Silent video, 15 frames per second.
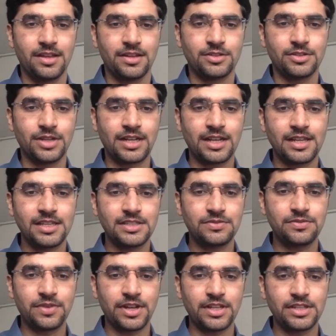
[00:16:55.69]
to at least
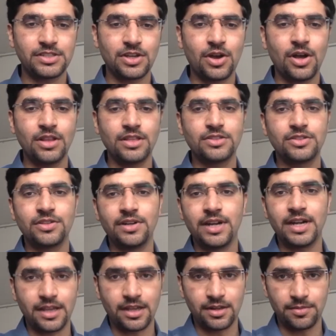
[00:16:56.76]
finish all the
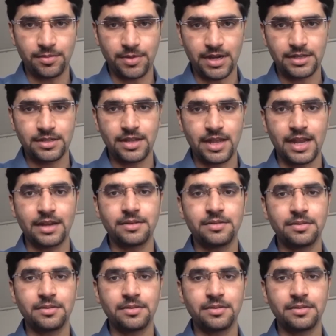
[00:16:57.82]
theoretical part and